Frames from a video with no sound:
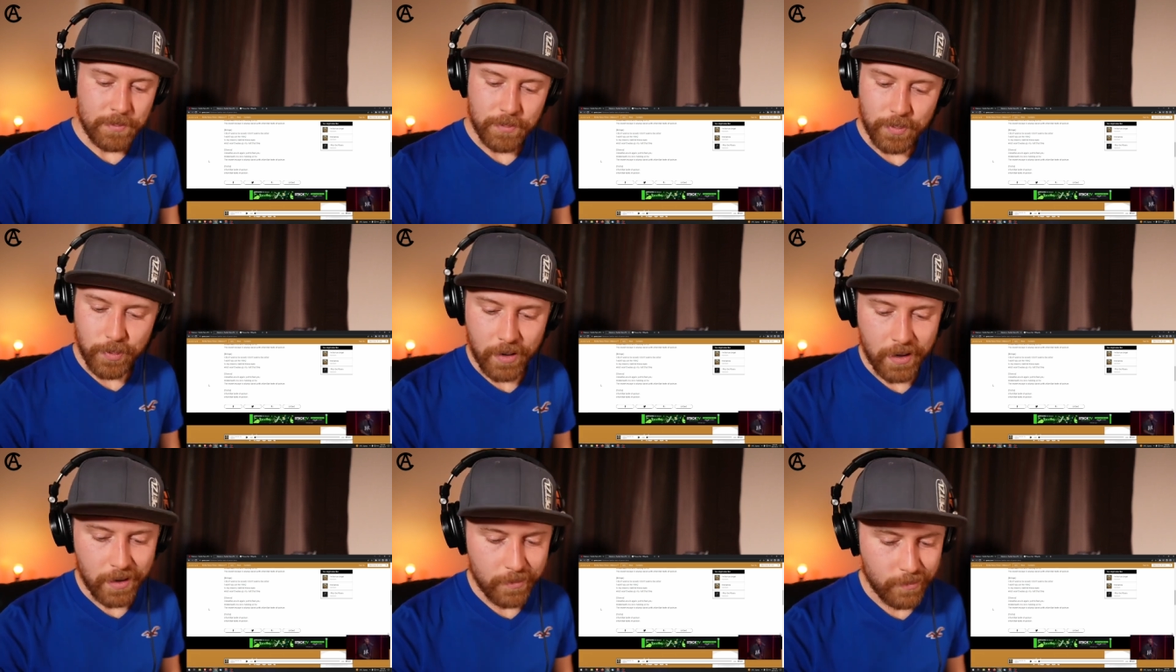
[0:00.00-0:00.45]

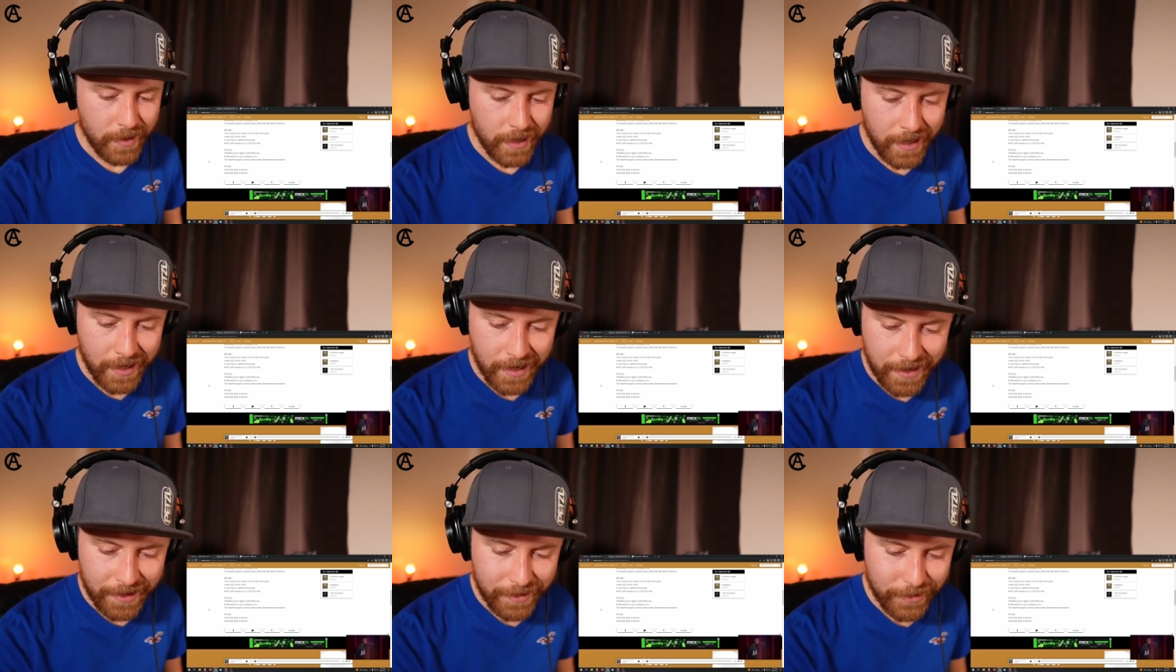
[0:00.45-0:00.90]
But
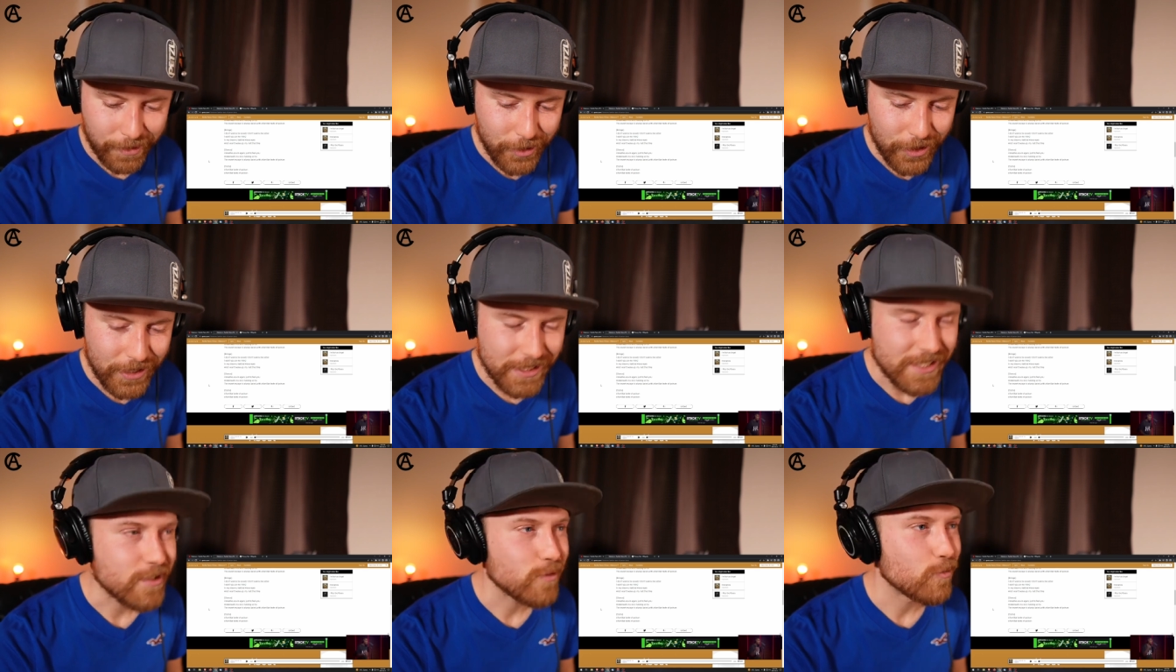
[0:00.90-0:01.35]
man,
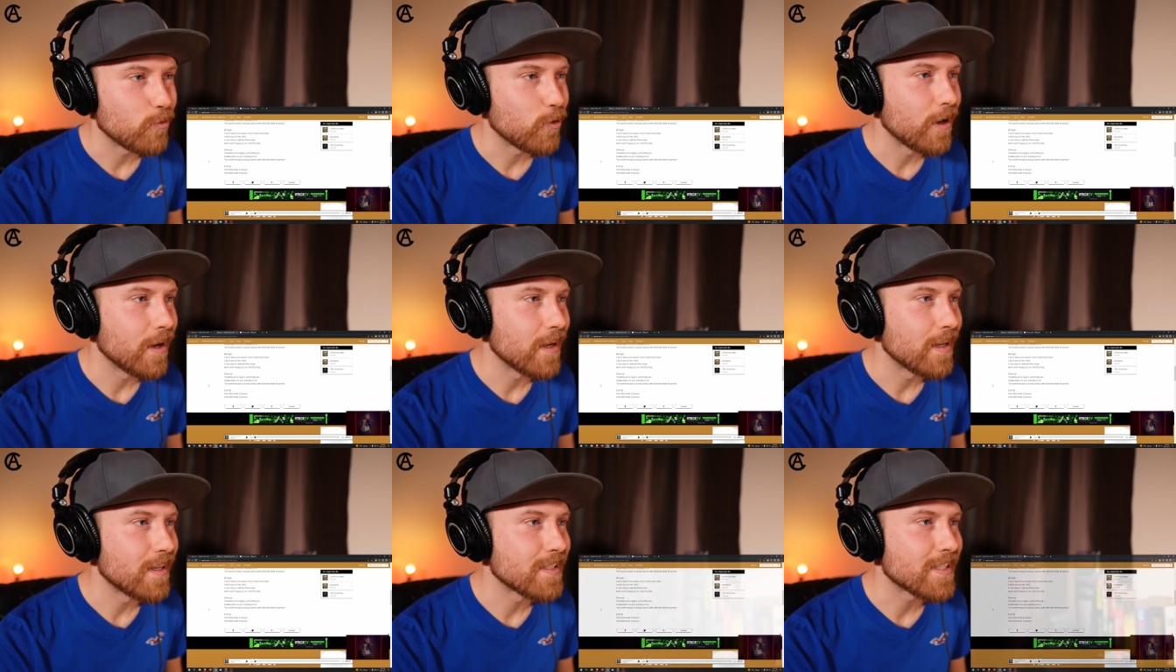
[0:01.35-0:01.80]
this
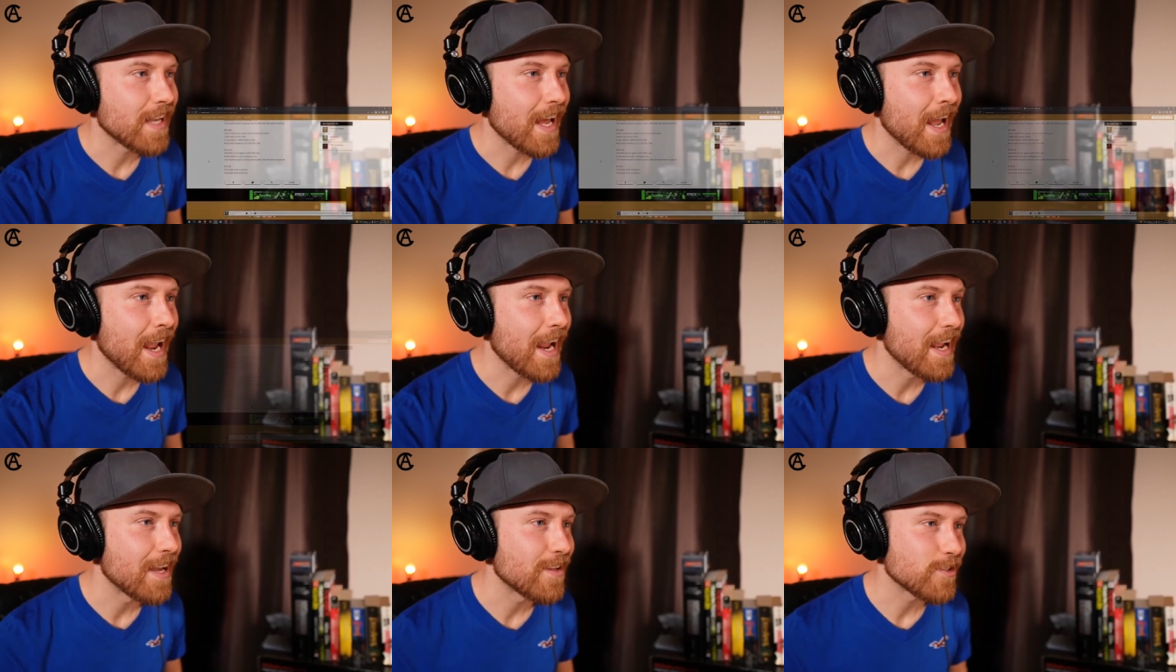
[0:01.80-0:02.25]
was
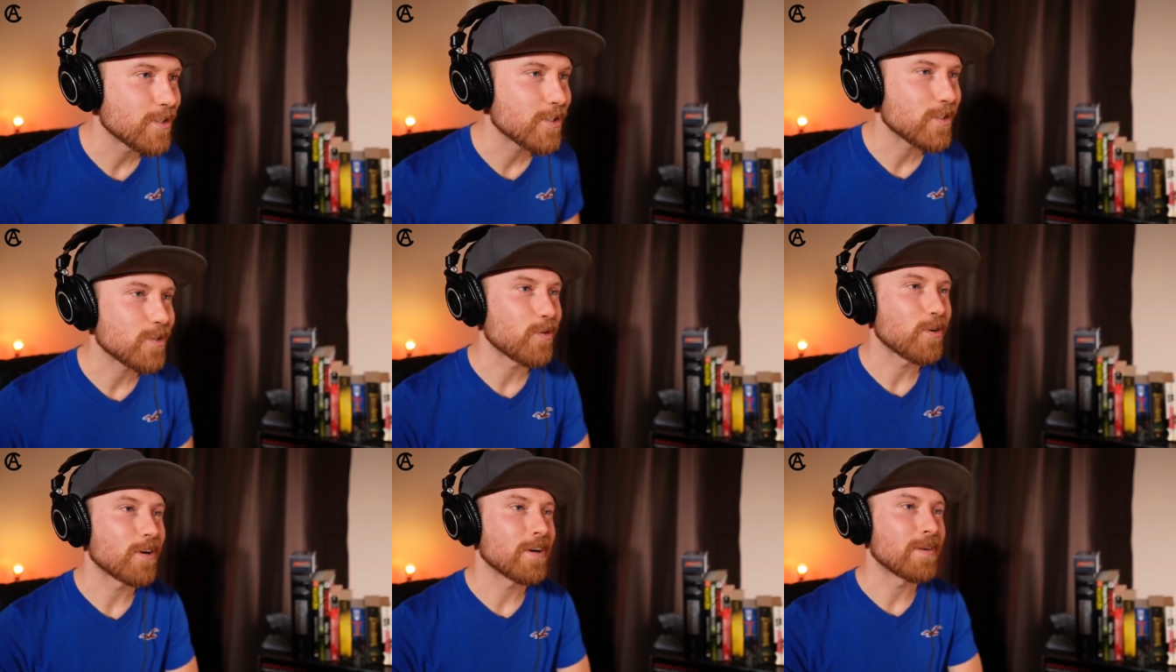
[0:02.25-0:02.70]

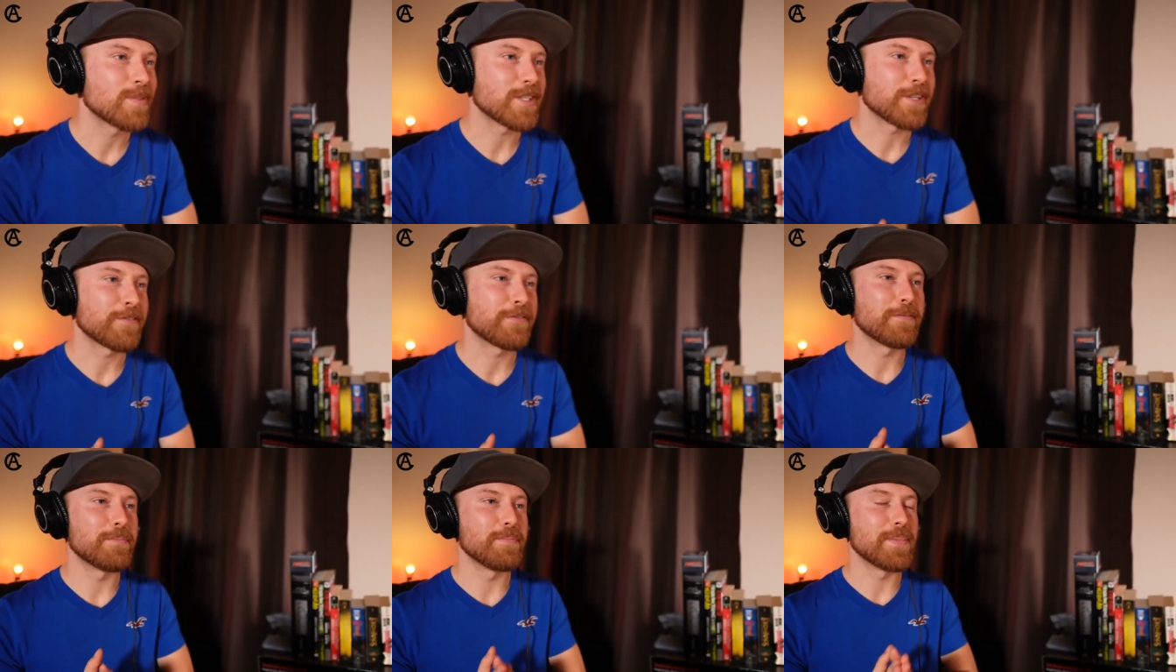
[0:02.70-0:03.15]
Halestorm's,
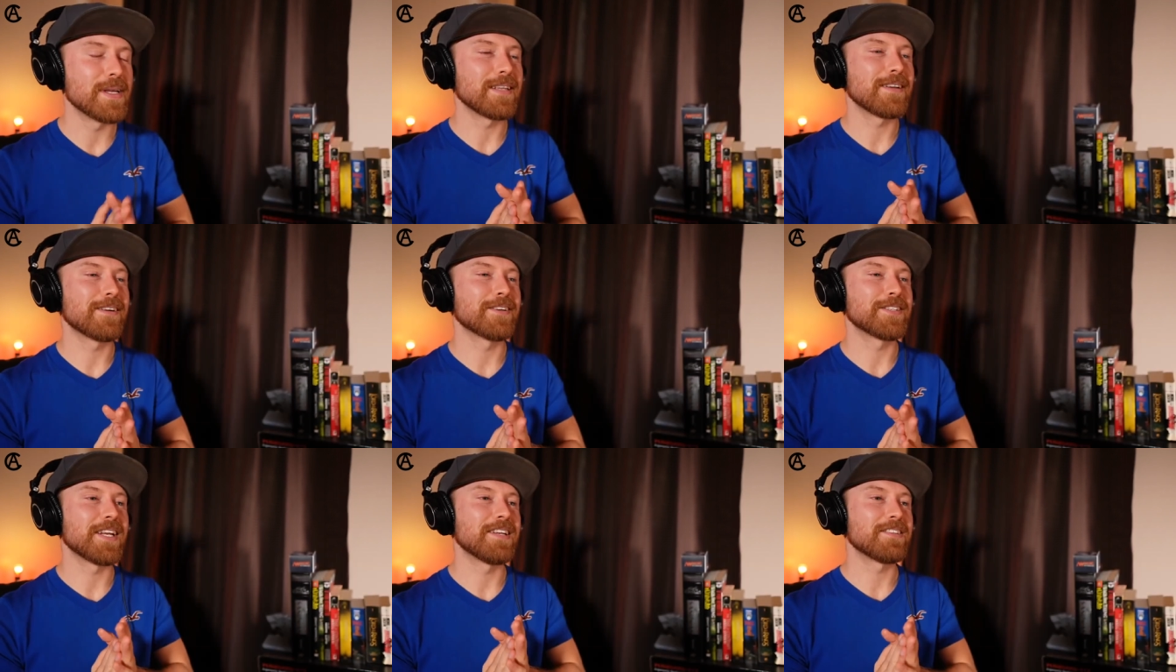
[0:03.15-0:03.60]
a
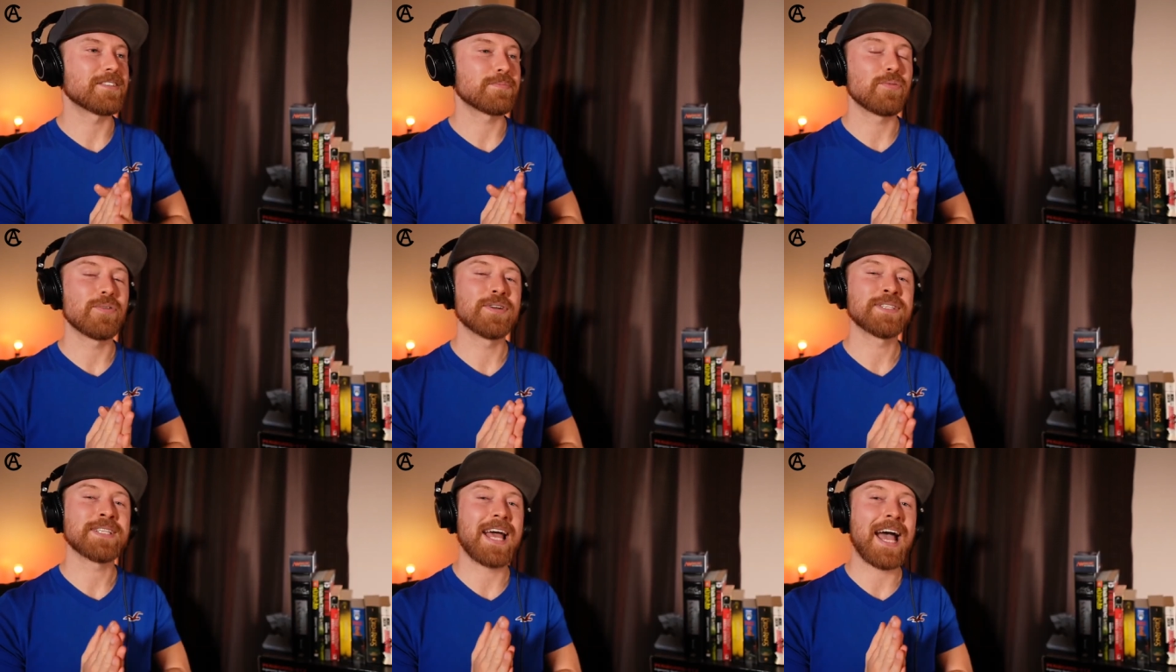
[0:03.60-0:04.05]
familiar taste
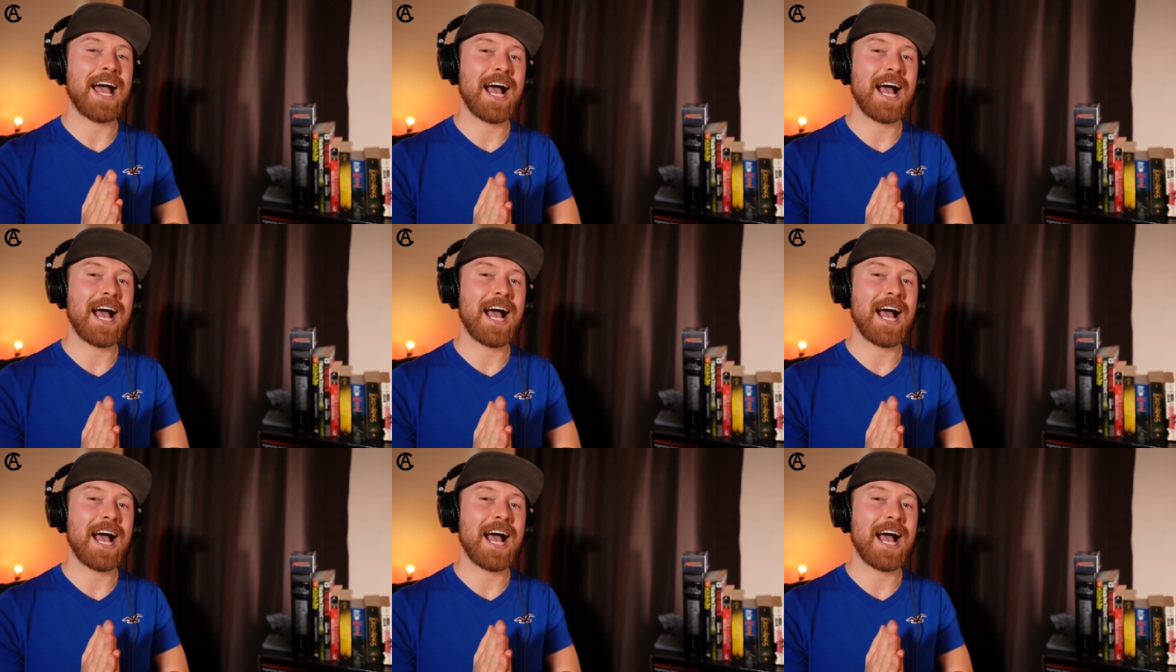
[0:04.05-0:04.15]
of poison.